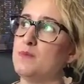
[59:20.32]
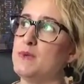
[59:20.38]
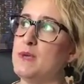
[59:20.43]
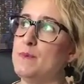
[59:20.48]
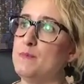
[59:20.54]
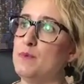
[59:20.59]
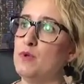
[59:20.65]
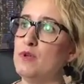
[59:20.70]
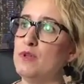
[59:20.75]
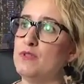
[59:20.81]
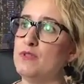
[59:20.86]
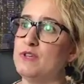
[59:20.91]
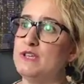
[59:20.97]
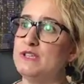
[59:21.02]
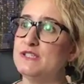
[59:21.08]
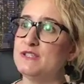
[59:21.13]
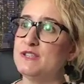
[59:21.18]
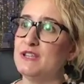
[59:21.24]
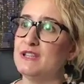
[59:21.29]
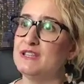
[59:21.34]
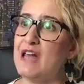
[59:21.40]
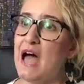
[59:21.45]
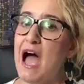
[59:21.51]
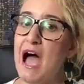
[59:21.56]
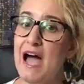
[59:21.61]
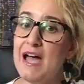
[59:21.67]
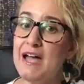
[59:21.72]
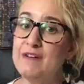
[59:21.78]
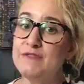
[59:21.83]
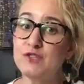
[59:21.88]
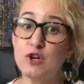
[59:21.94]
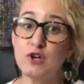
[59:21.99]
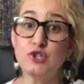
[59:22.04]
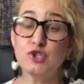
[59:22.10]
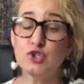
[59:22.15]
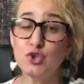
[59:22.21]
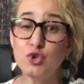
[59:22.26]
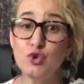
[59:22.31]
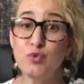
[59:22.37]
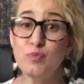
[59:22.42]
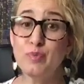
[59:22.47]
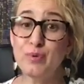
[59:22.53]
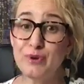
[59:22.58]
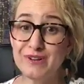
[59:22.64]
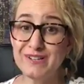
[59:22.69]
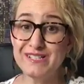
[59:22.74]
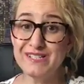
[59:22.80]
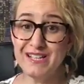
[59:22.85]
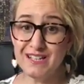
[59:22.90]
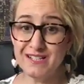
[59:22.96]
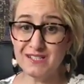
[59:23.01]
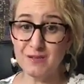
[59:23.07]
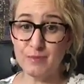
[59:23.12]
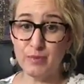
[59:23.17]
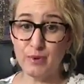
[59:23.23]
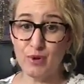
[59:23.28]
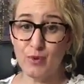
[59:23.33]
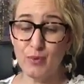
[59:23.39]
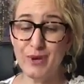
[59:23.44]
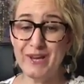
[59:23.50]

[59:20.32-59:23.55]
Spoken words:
the lives are too predictable.